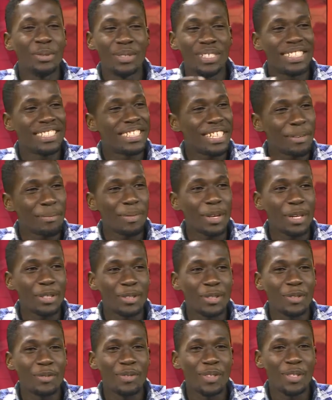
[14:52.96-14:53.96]
Doing the same things
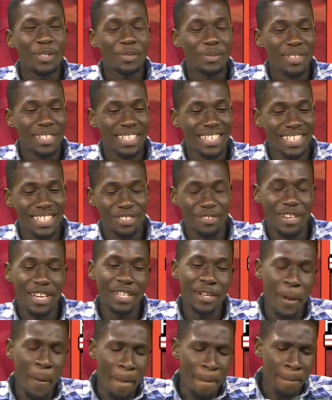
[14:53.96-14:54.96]
over and over again,
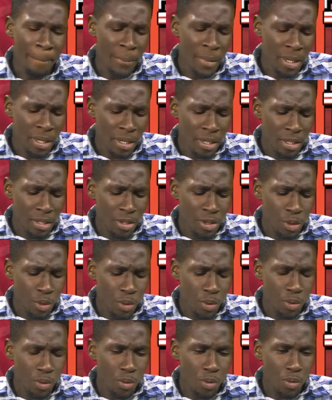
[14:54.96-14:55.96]
right?
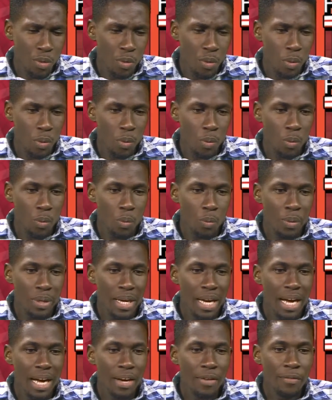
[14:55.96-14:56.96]
So we
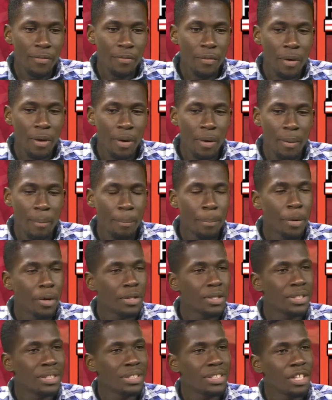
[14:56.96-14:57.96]
have
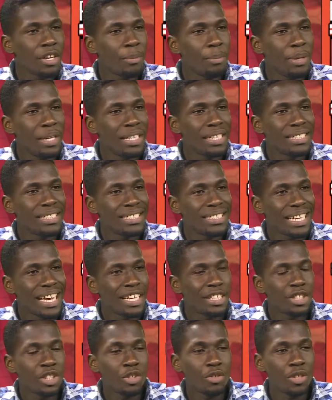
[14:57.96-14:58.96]
persons that are being
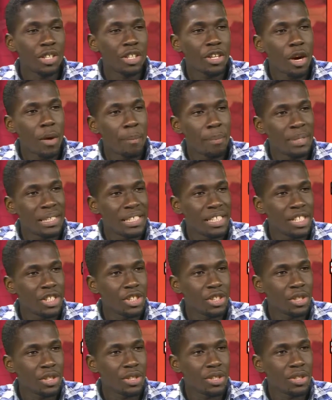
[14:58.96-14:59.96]
assigned to critical
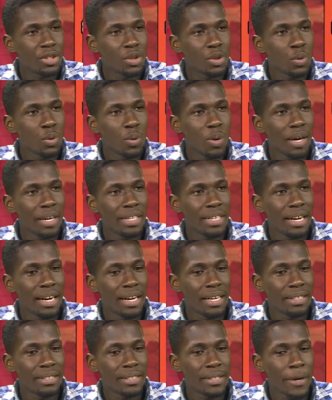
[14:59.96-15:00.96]
positions who are
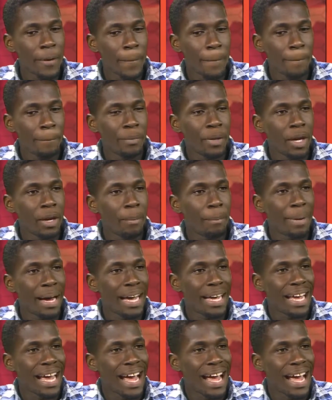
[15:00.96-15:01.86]
not by